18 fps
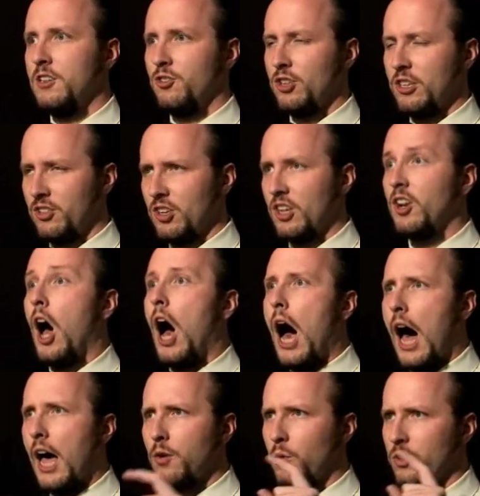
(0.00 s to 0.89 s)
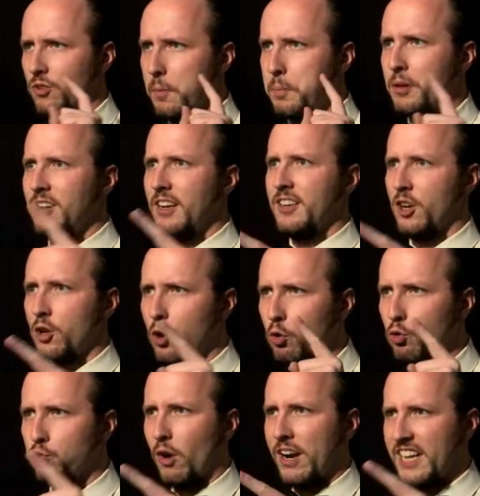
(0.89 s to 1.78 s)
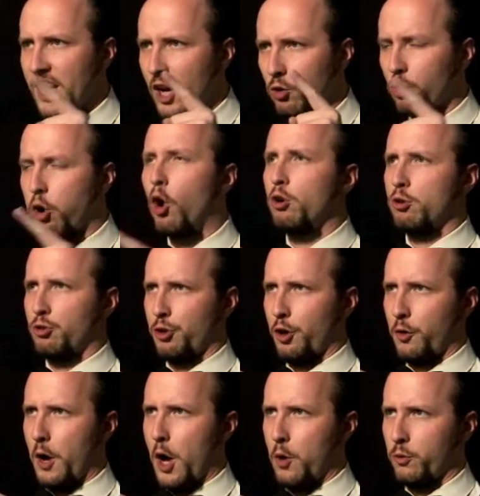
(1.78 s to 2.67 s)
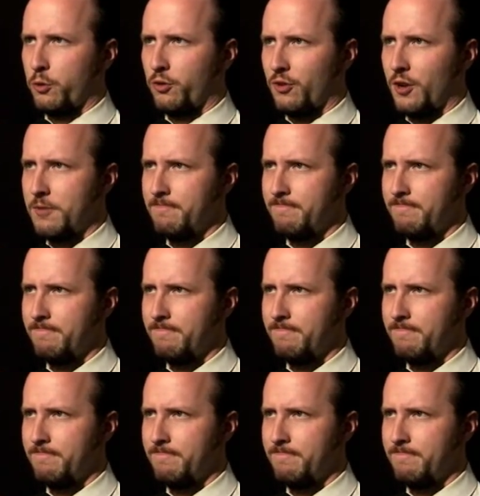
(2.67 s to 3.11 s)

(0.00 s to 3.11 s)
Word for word: She said, I was a political radio talk show host.